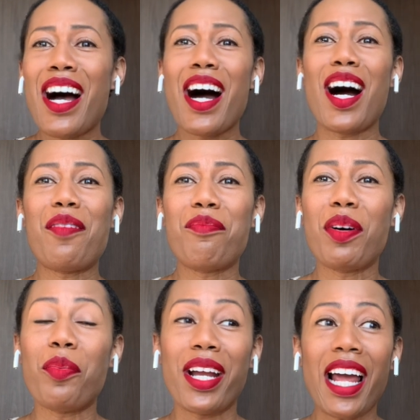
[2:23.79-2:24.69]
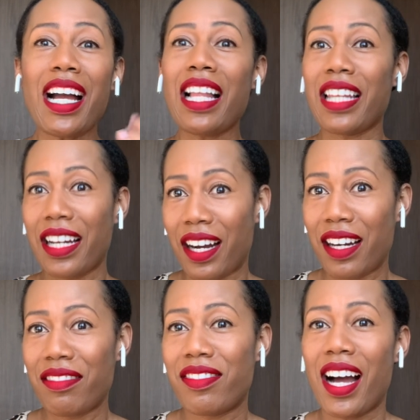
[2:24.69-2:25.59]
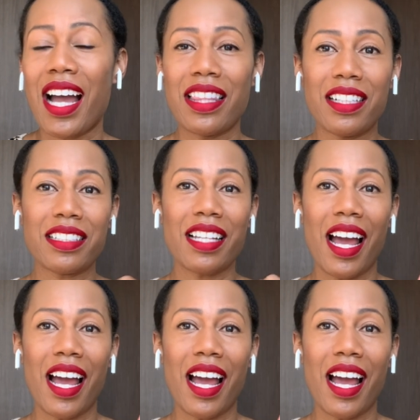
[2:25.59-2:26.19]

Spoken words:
But when I got laid off, I looked